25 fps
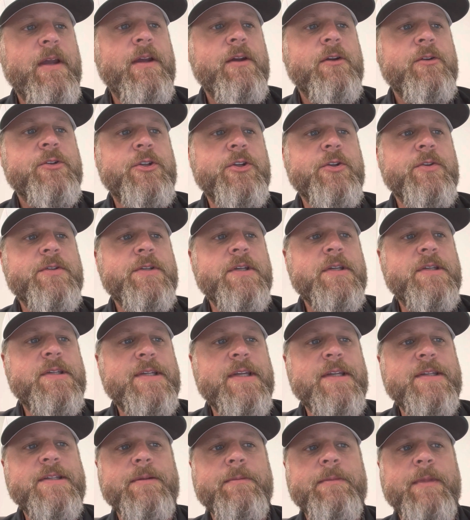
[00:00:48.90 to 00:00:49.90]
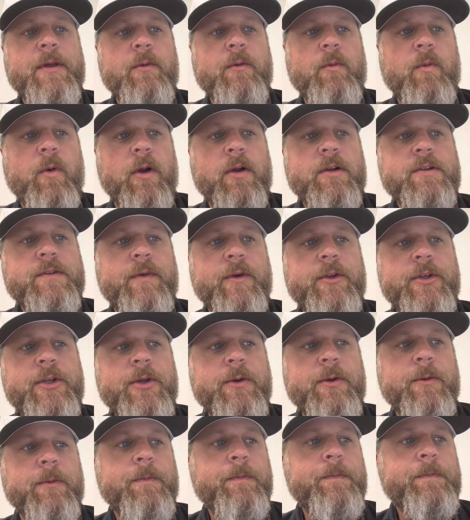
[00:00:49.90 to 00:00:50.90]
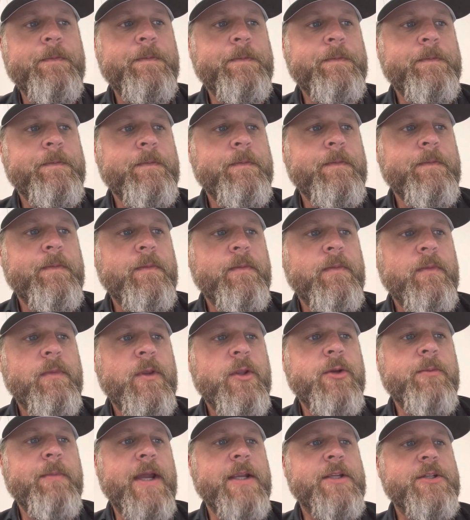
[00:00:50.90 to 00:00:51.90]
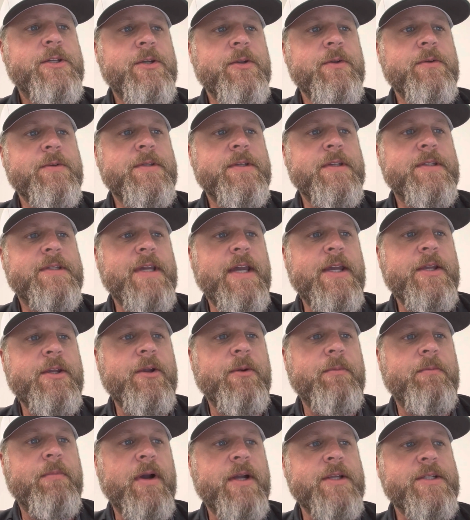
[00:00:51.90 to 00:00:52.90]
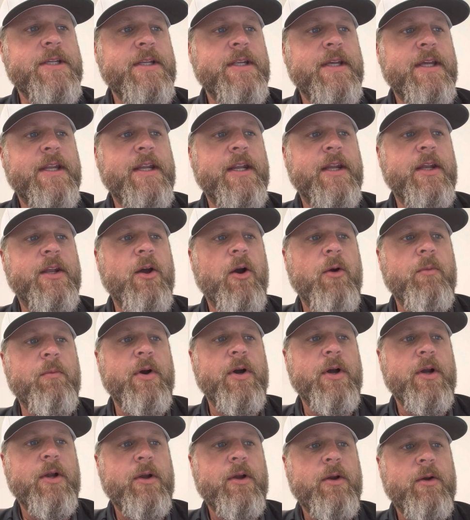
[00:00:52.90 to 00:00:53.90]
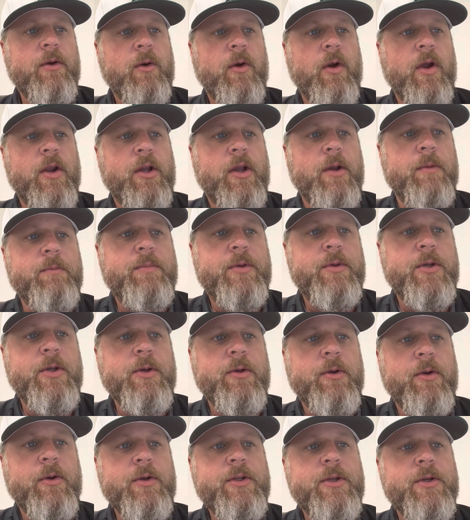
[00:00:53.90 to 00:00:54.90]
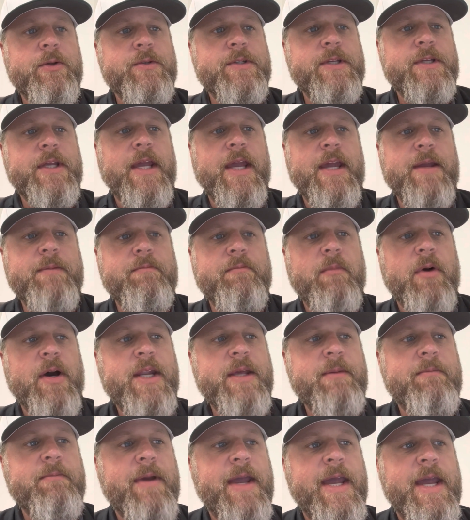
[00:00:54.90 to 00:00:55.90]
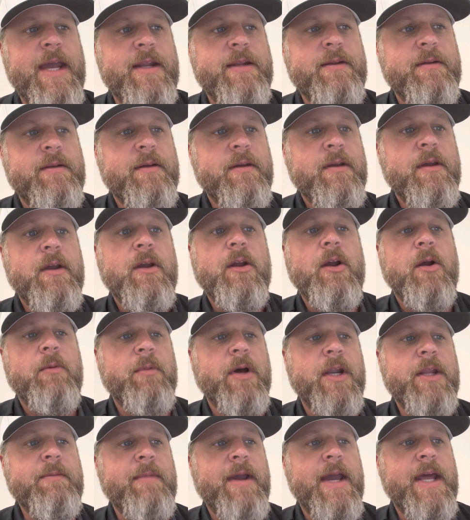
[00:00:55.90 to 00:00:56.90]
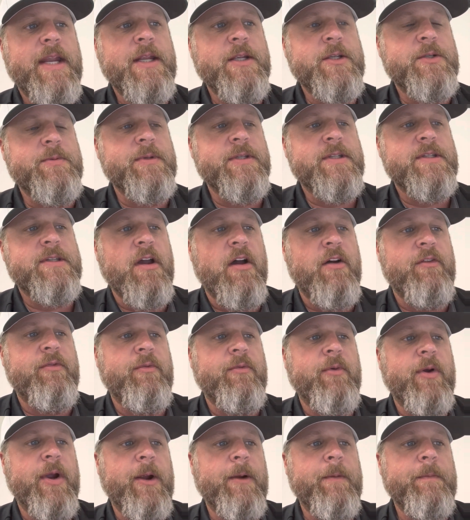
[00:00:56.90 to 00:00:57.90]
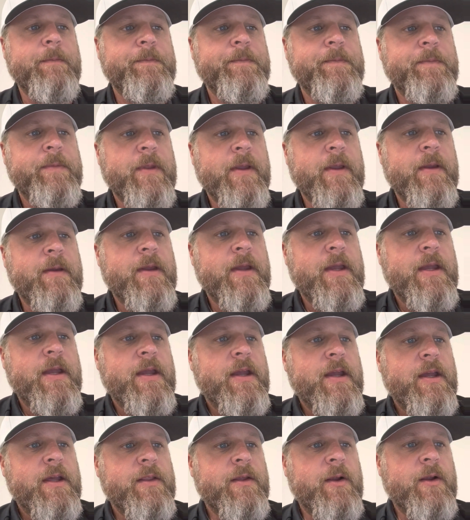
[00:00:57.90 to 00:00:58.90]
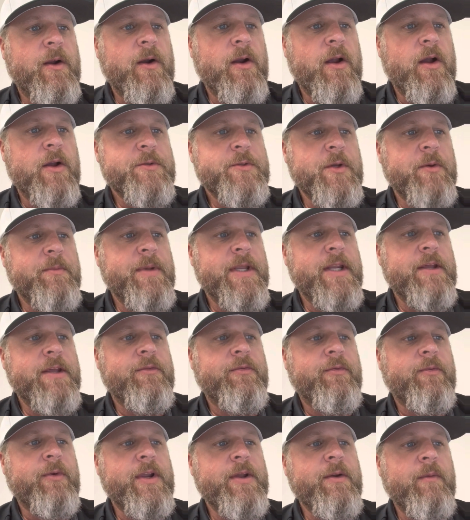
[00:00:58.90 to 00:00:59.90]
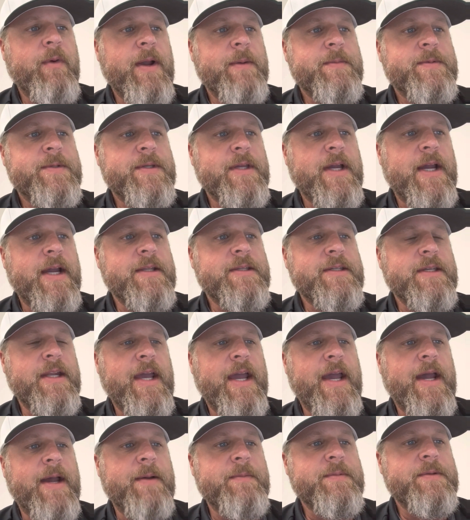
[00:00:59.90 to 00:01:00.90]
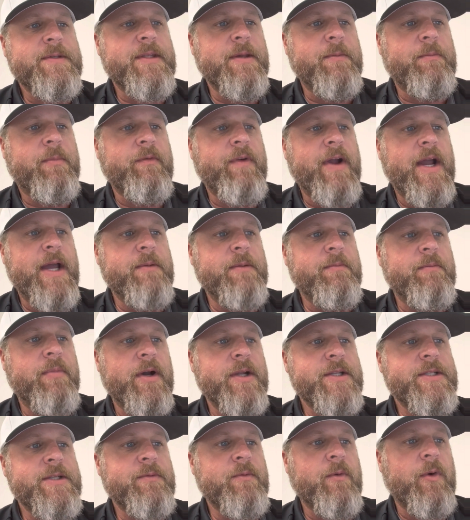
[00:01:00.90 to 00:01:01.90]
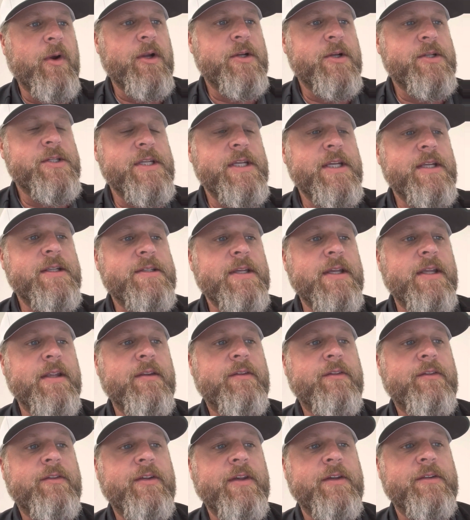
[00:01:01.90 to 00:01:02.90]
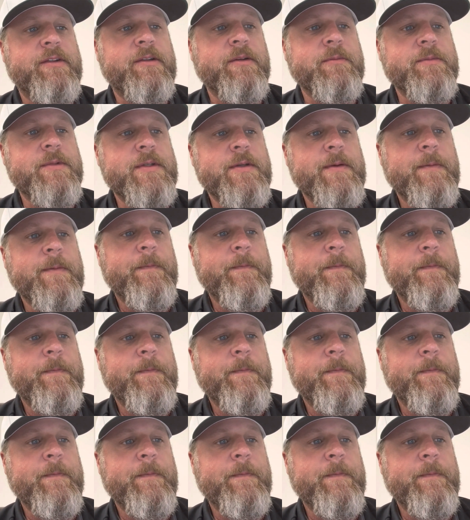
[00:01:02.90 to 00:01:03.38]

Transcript: Choose a system that works for you. You may choose to set your budget in a notebook or on a computer using a money management software. There are also many free websites and apps that provide budget worksheets and systems.